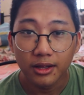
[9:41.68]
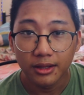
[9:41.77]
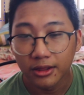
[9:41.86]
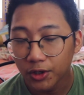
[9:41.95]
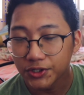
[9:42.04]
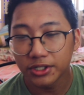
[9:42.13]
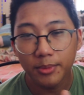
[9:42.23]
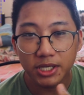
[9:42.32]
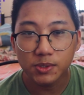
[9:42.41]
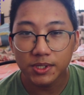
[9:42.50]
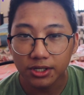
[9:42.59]
Those are the
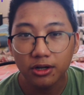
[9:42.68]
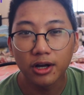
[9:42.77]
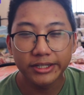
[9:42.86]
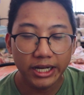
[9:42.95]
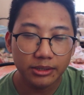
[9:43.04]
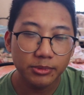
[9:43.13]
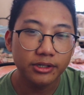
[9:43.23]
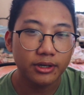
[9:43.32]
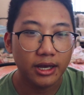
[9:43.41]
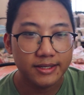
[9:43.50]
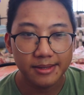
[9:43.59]
best ways to contact me,
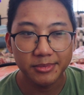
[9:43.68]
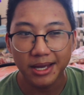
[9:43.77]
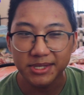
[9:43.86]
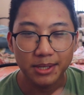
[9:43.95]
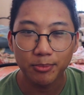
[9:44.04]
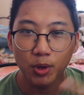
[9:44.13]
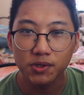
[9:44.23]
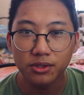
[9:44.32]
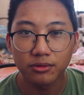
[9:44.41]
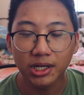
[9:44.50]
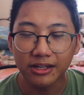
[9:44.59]
and sometimes I
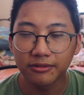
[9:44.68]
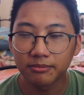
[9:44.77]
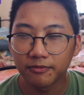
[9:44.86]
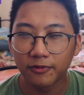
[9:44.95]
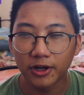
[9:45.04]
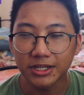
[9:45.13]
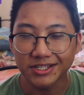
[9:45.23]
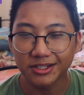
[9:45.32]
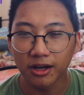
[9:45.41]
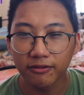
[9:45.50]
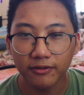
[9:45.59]
post really funny
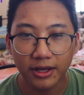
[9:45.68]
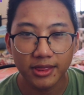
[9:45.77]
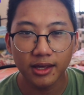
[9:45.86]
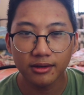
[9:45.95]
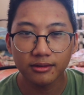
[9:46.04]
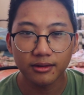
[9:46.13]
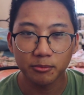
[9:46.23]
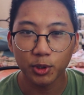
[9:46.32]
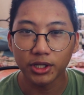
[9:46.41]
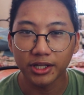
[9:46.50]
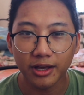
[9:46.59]
stuff, I think, and
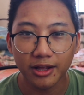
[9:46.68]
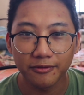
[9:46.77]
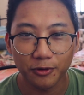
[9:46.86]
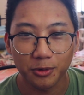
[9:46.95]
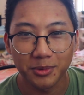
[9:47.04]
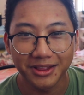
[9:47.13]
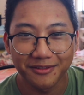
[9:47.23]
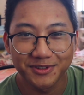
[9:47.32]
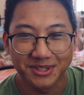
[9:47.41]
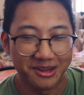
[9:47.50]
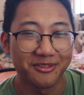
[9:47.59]
pretty informative
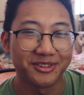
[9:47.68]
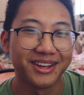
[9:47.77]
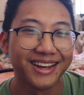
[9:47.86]
stuff.